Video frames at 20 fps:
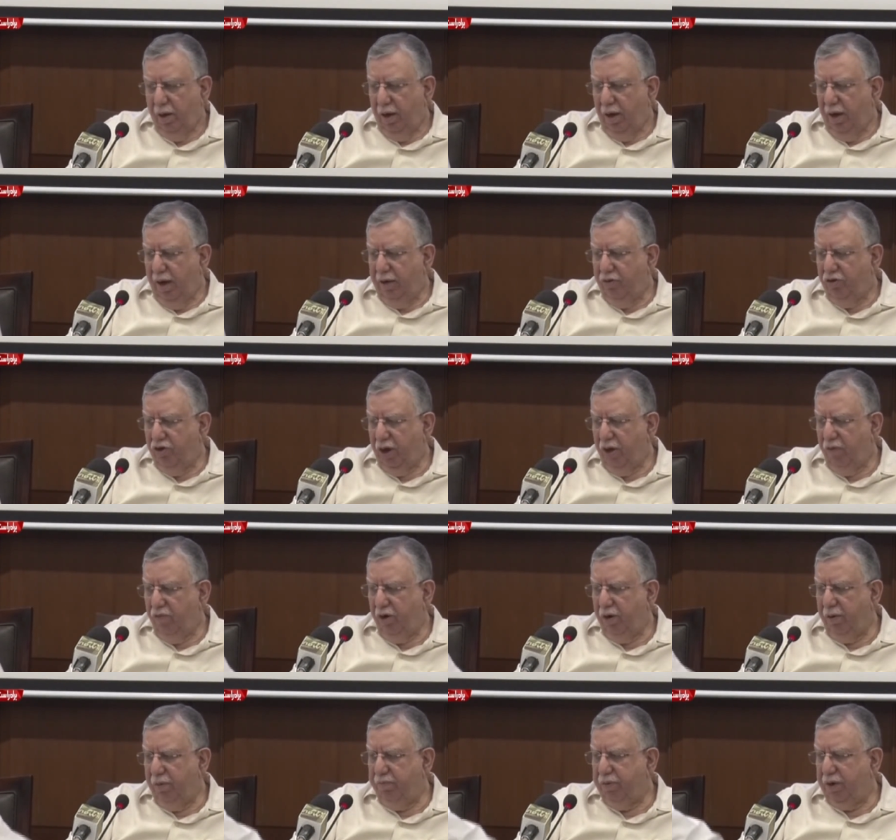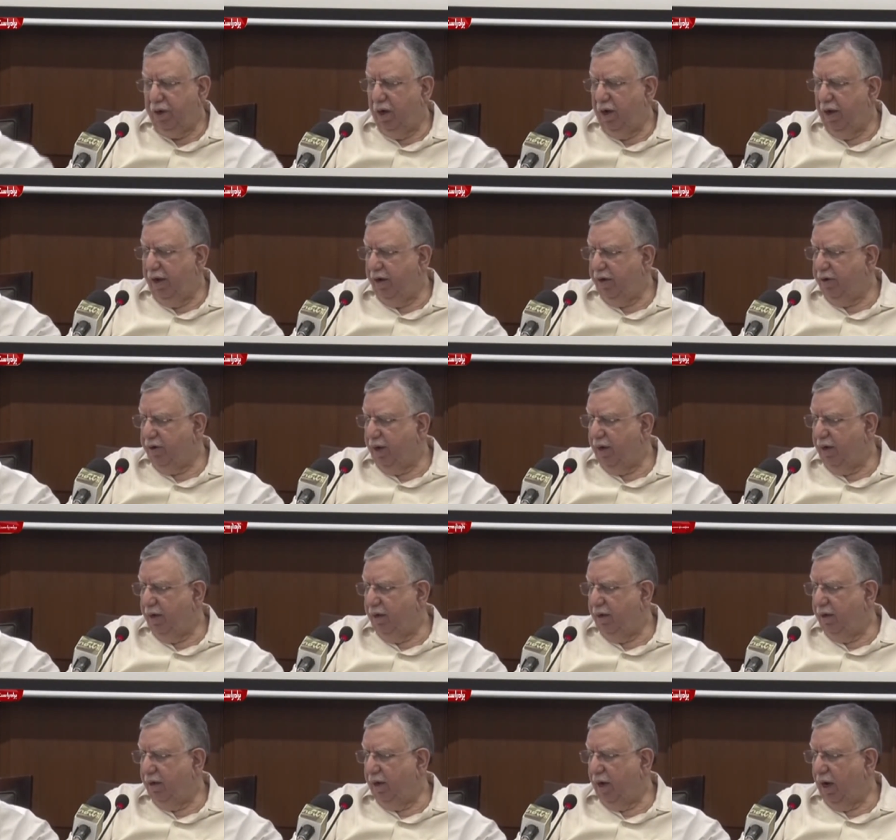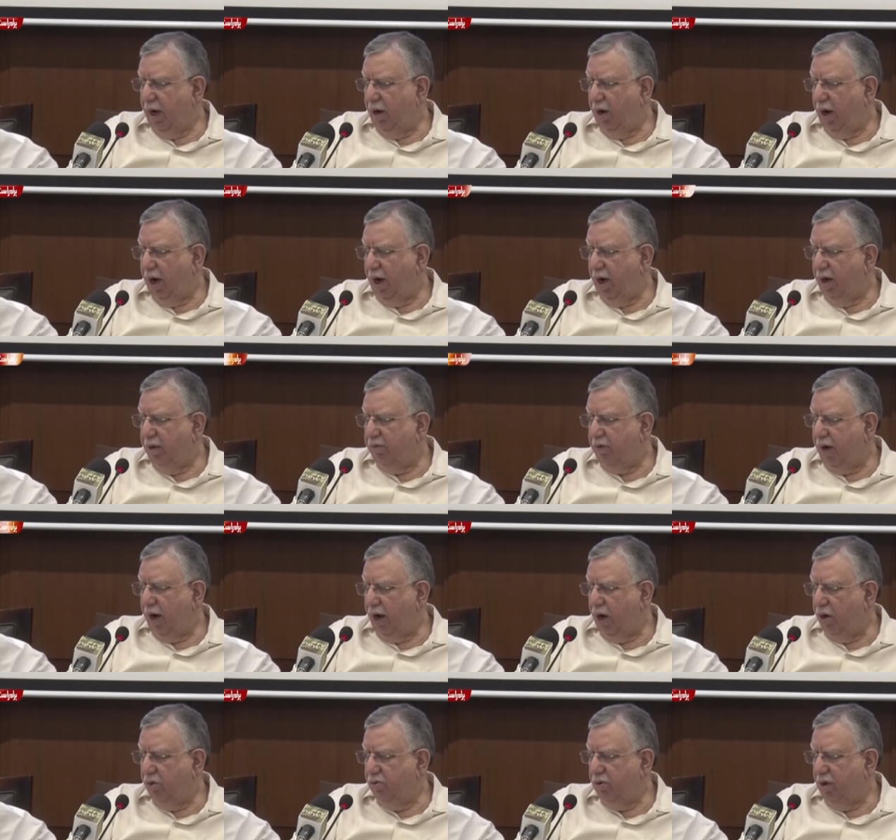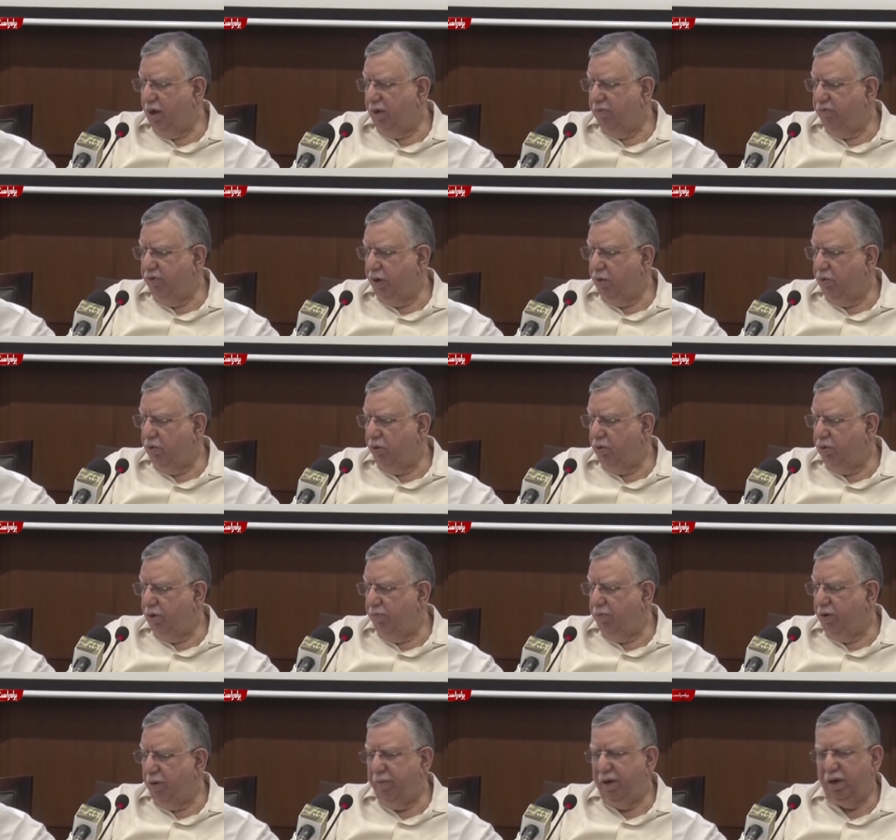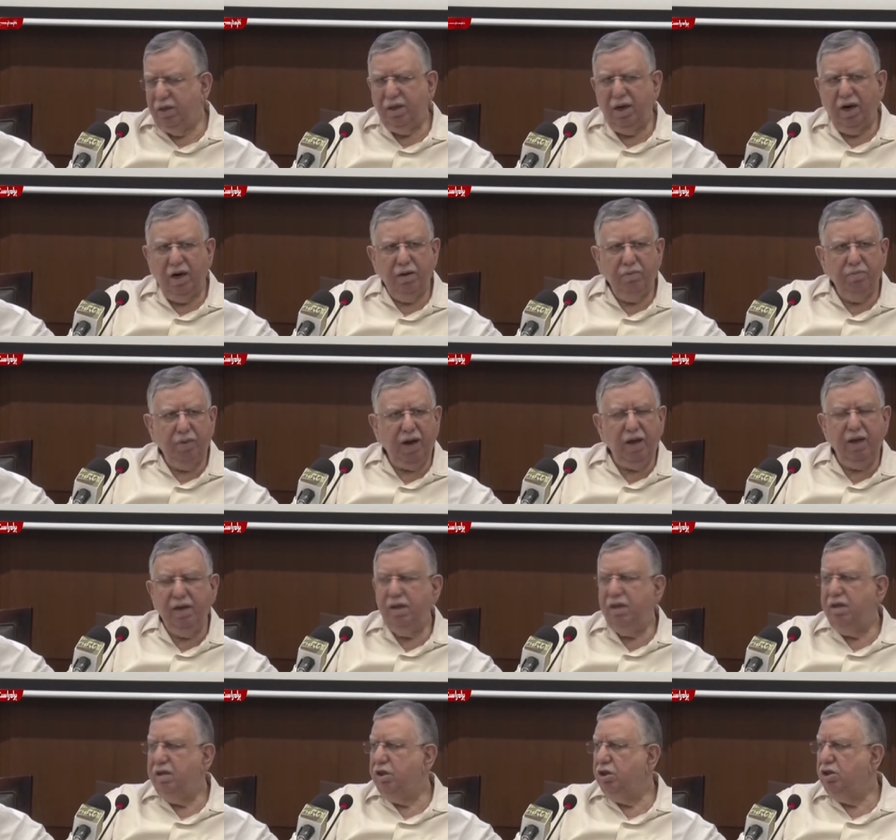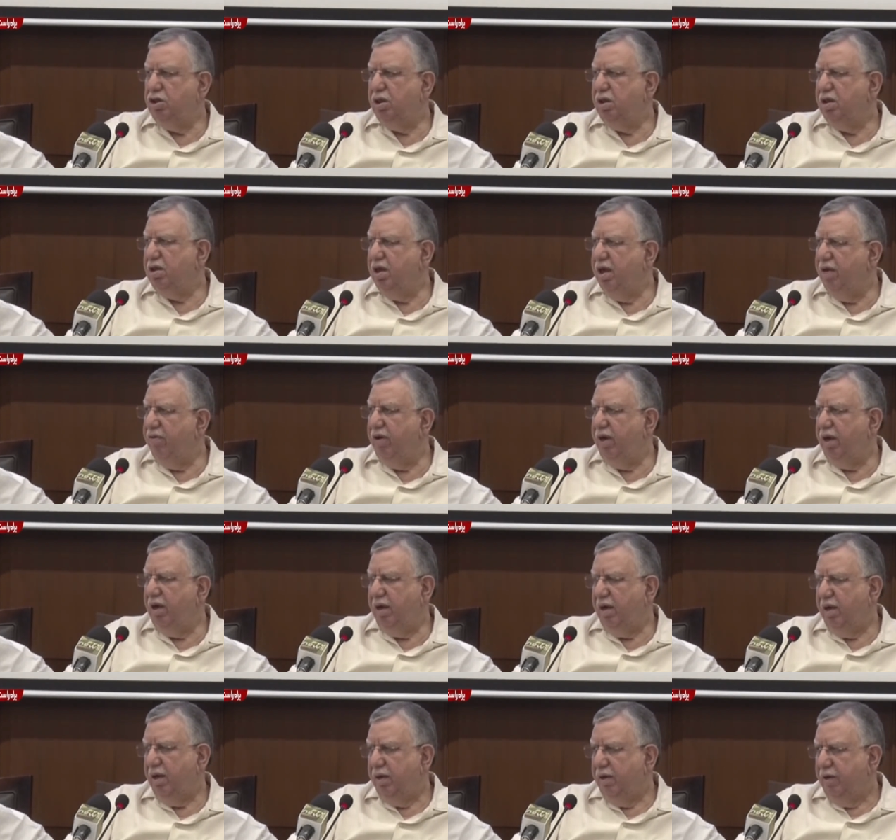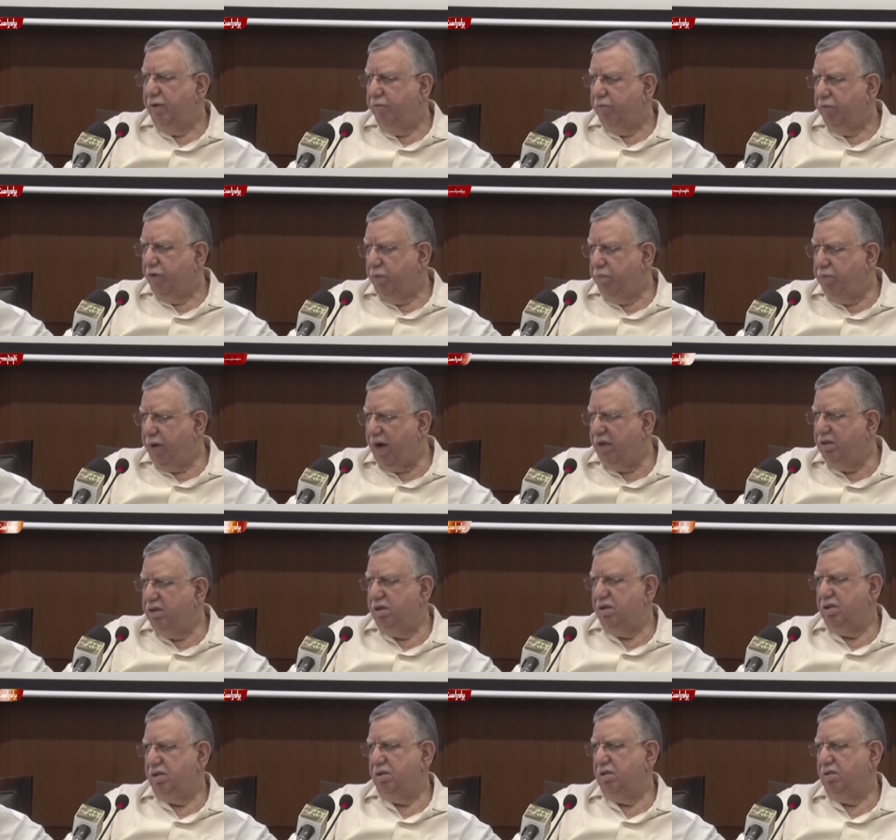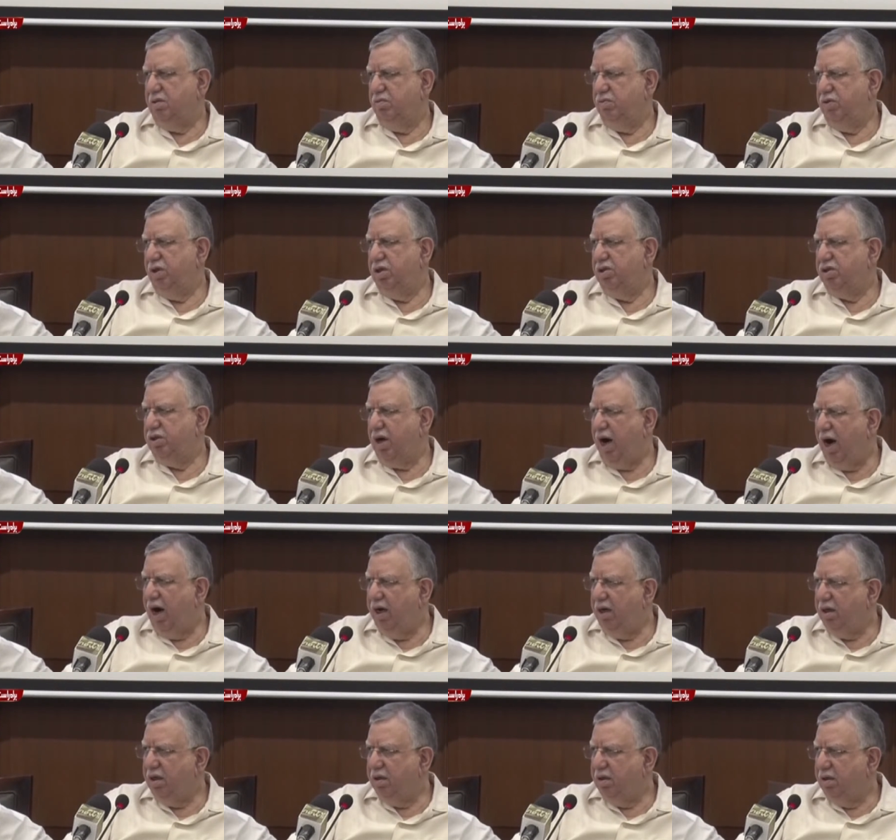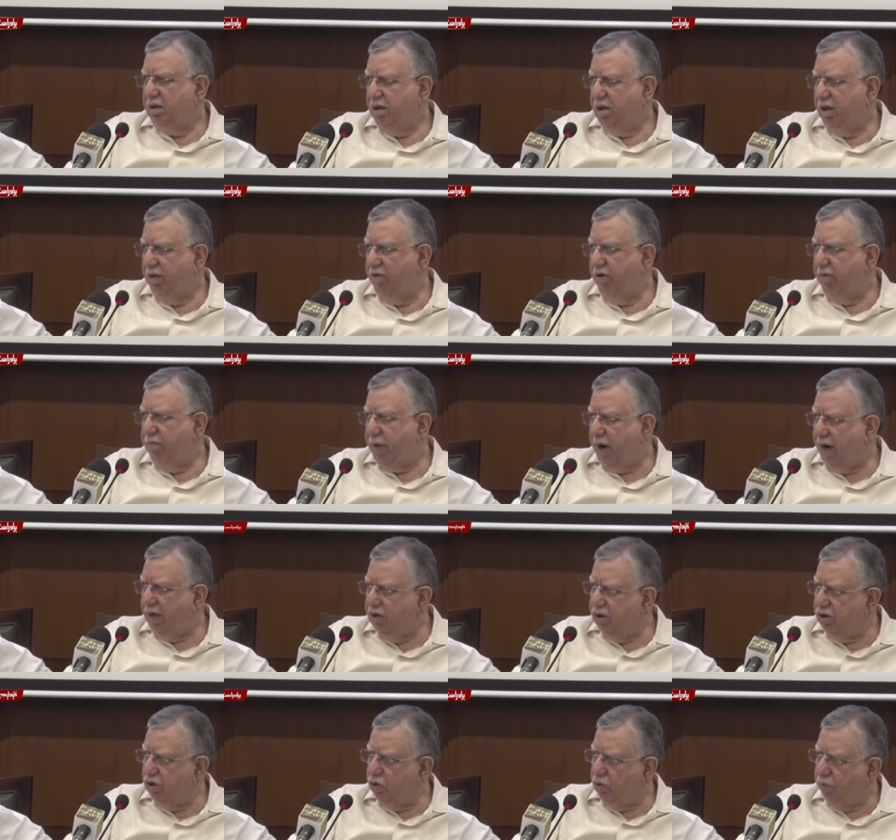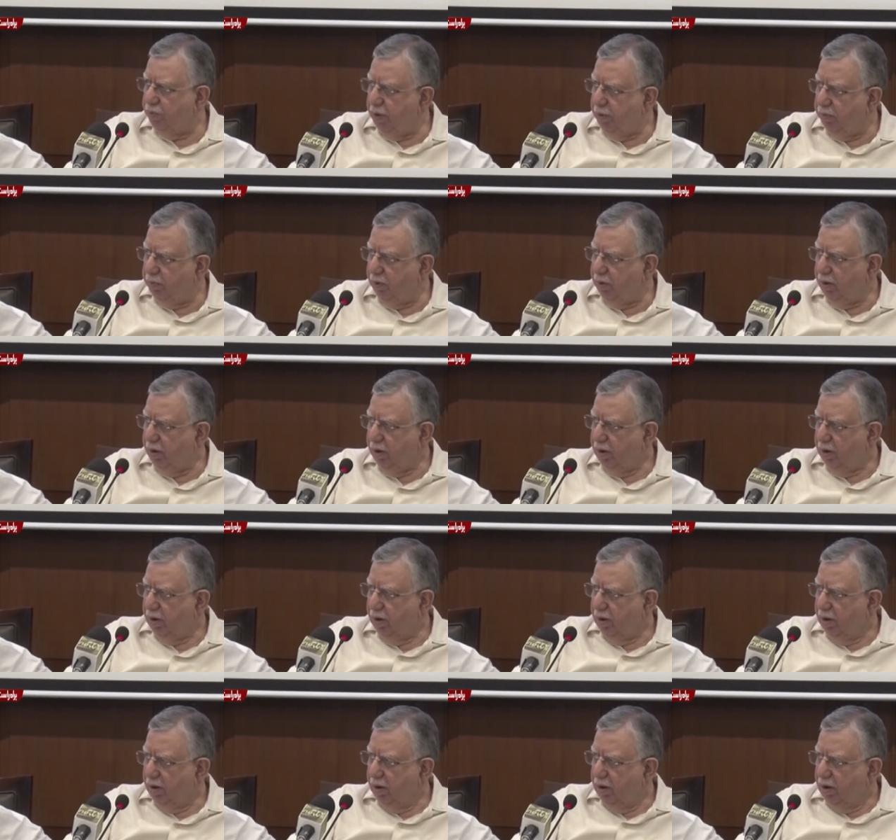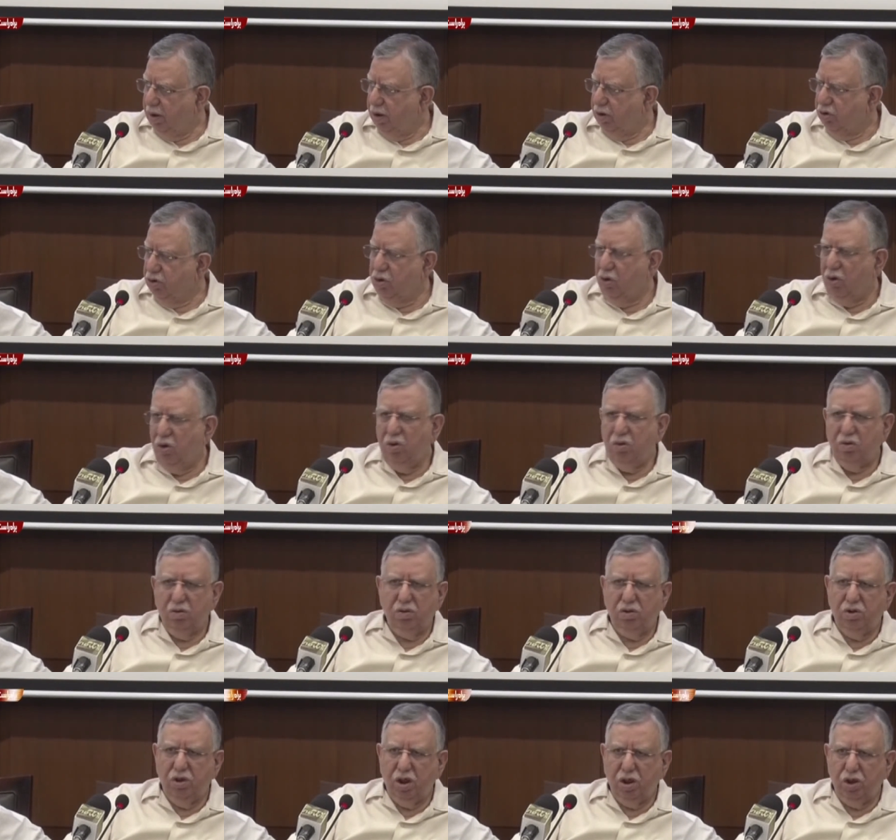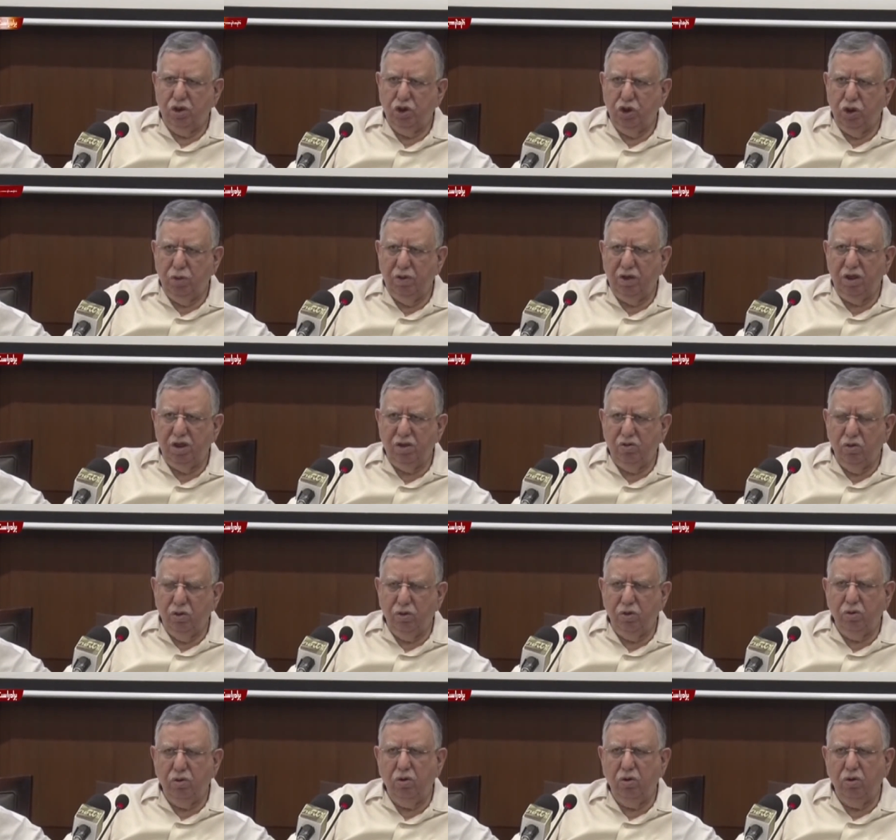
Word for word: And they will be linked and now how, how are we going to implement that? By uh, giving prizes. We'll start giving prizes to people so the consumer is going to